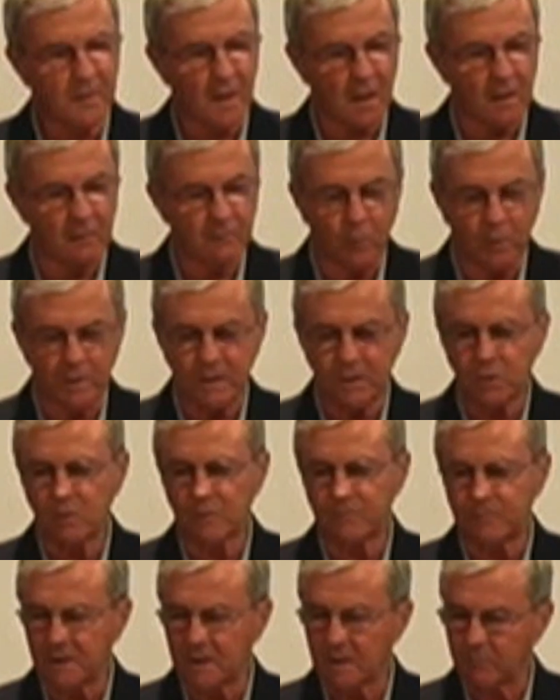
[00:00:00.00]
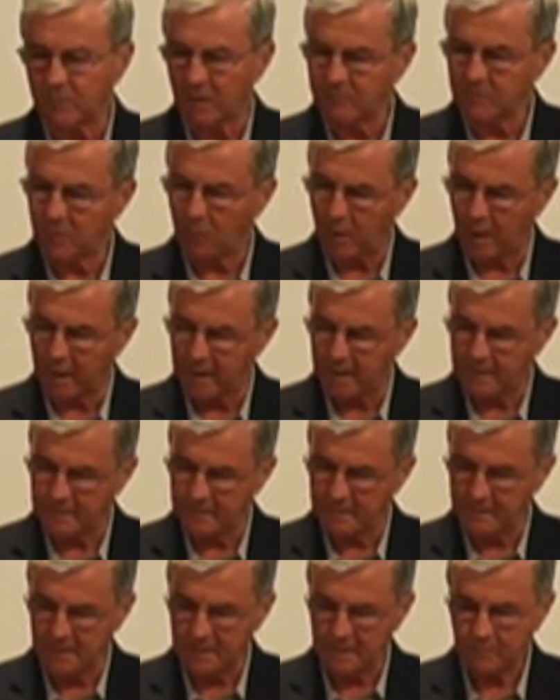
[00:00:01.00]
42 feet above the water,
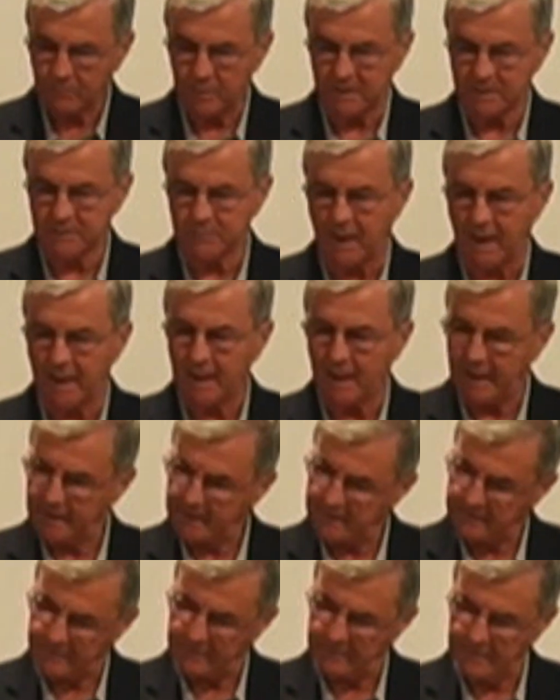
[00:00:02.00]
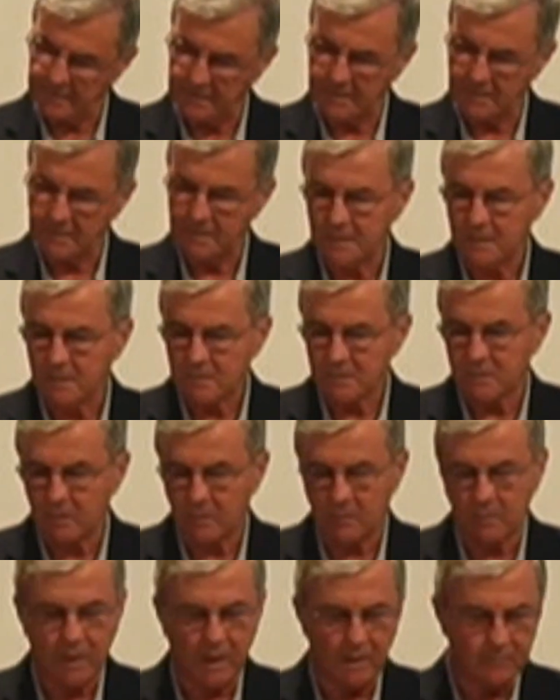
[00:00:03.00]
plus my height,
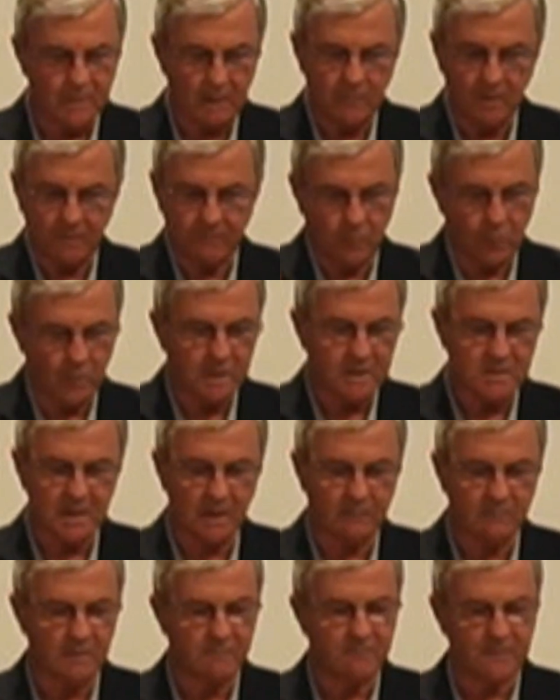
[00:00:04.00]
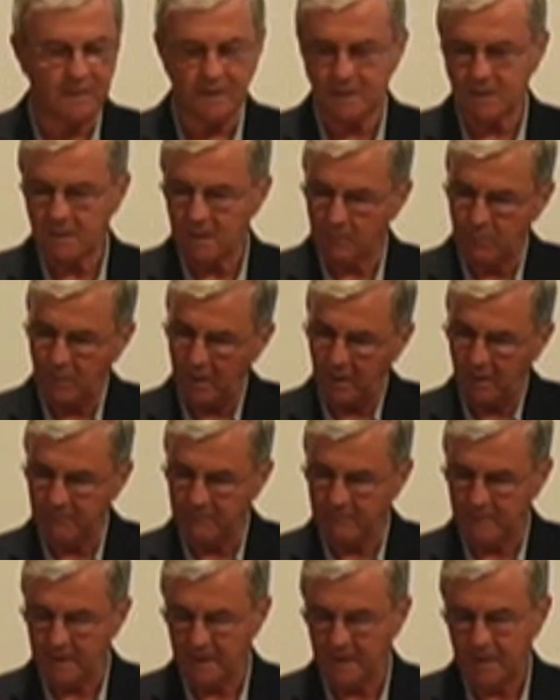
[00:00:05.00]
so about maybe 47 feet above.
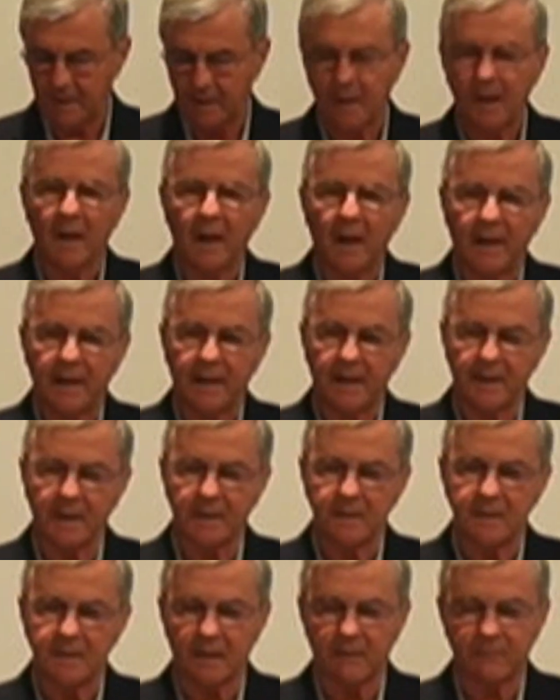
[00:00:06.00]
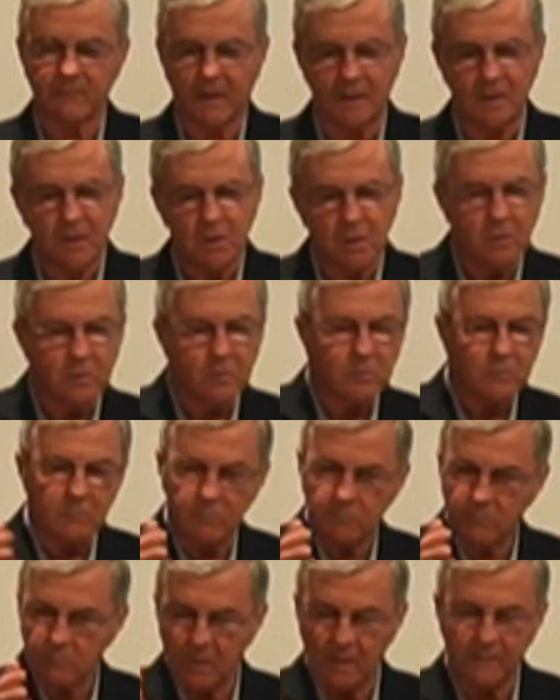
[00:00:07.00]
And if I
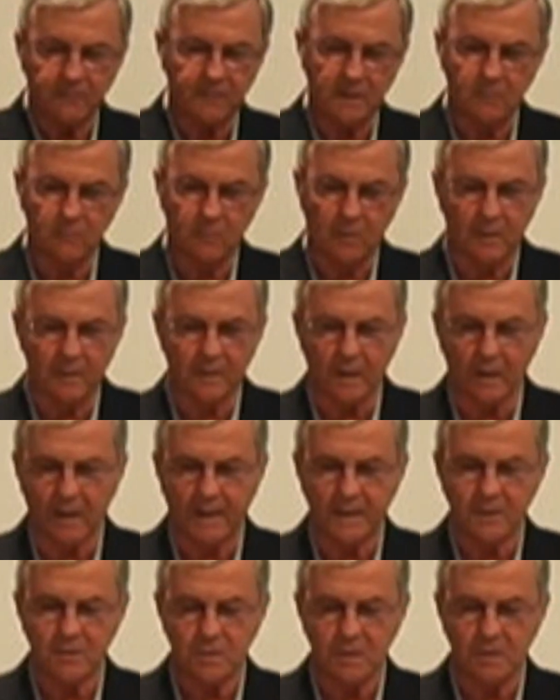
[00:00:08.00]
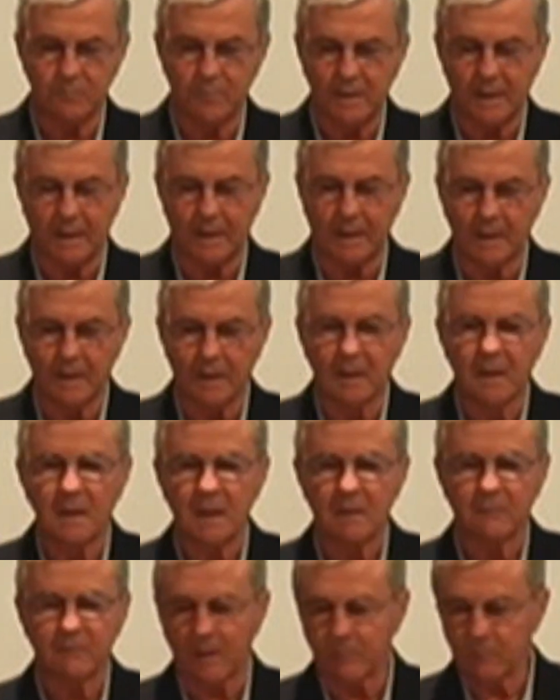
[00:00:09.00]
knew roughly where the light should be,
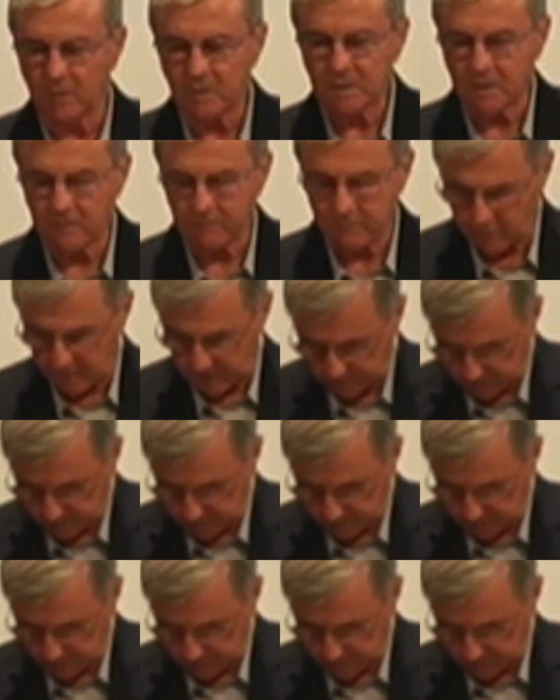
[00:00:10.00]
if I'm looking for it, if